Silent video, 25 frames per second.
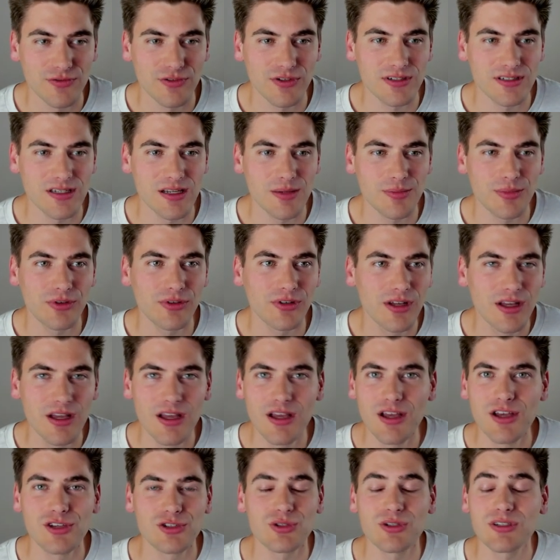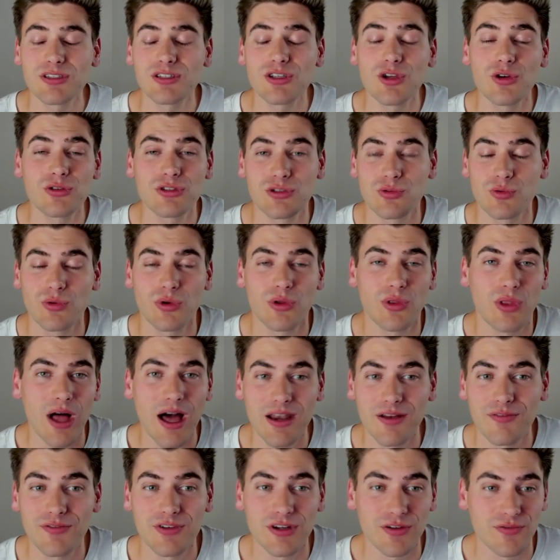example. So this goes through a lot
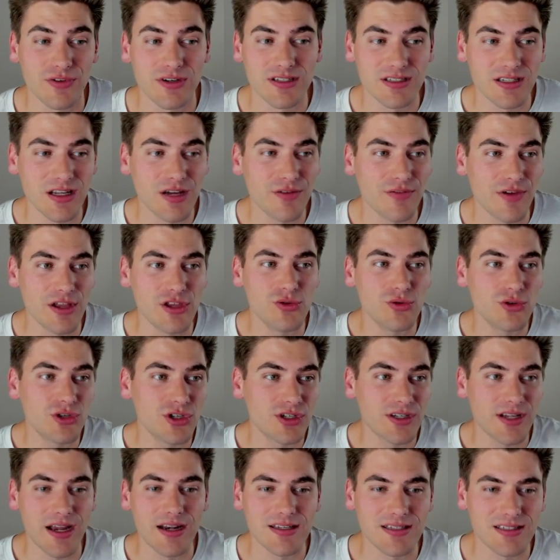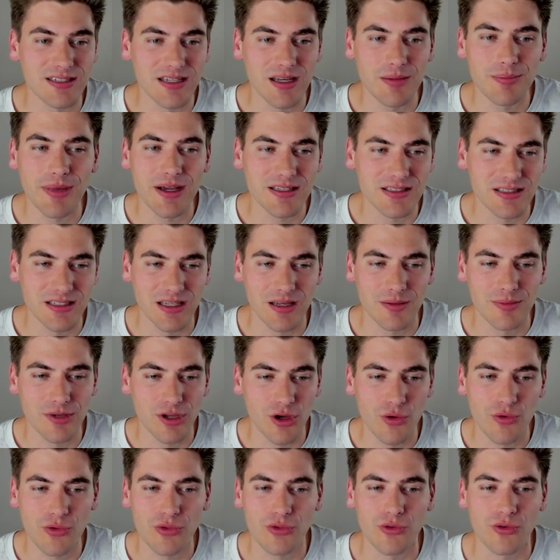of different stuff and you just kind of step by step
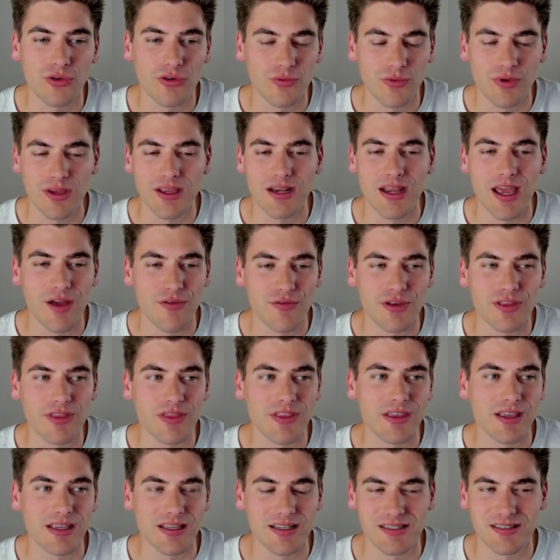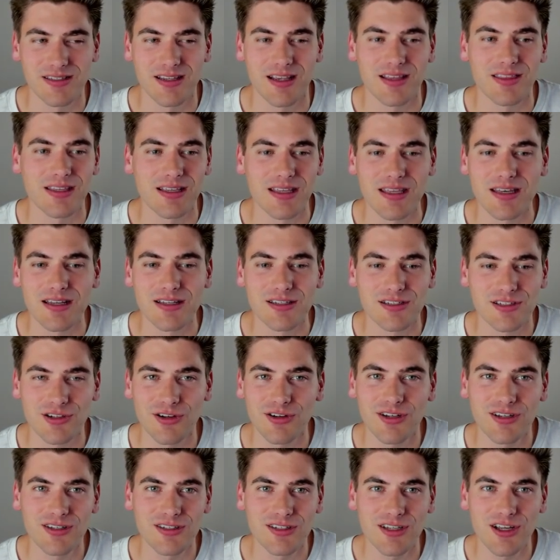go through and read everything inside the getting
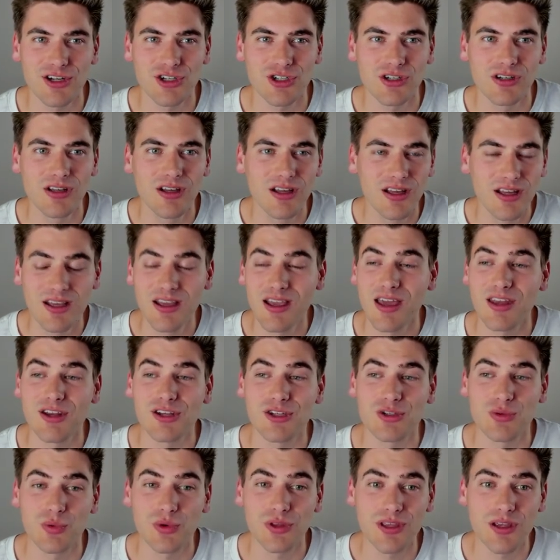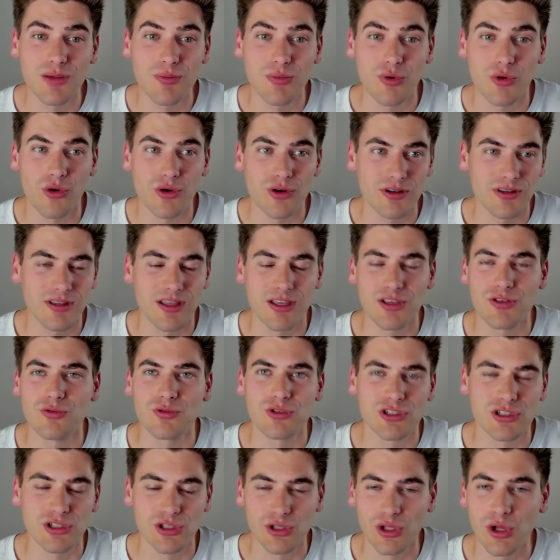started section and it's really important that you
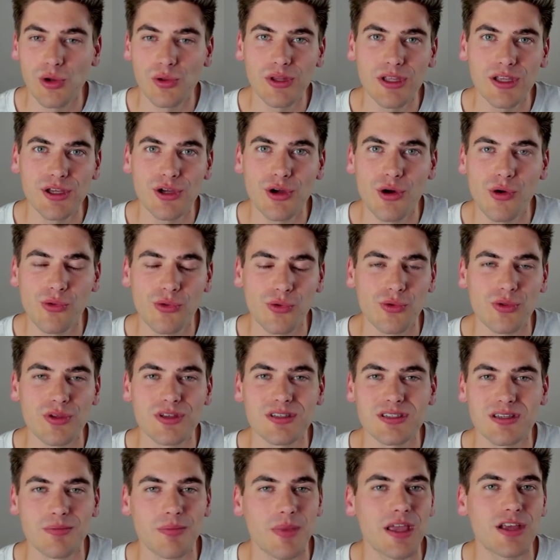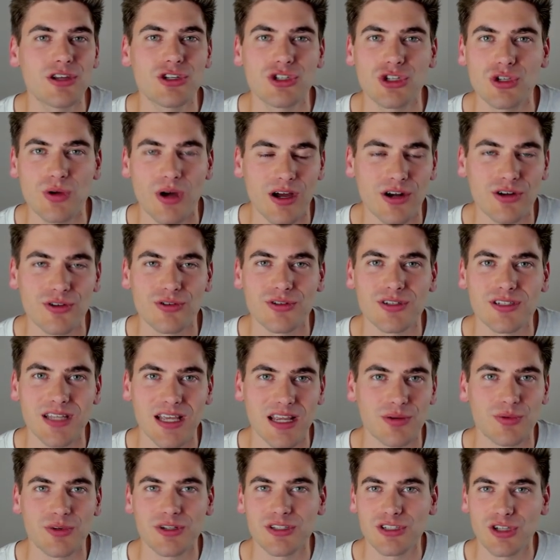slowly go through this and make sure you
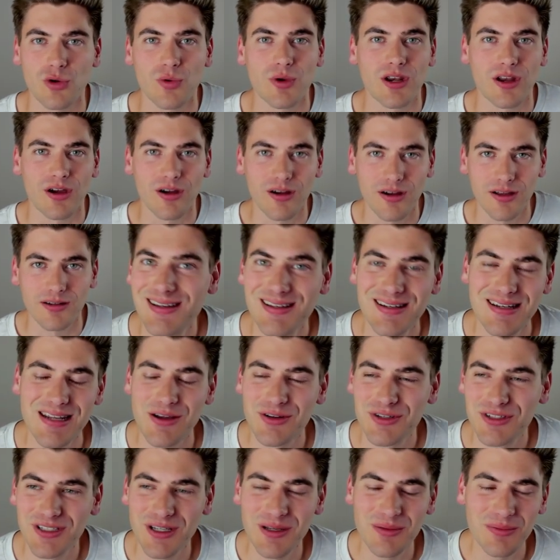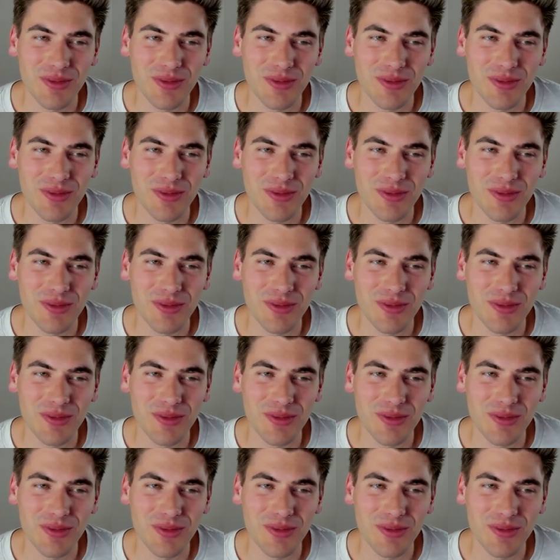understand what's going on. Now, some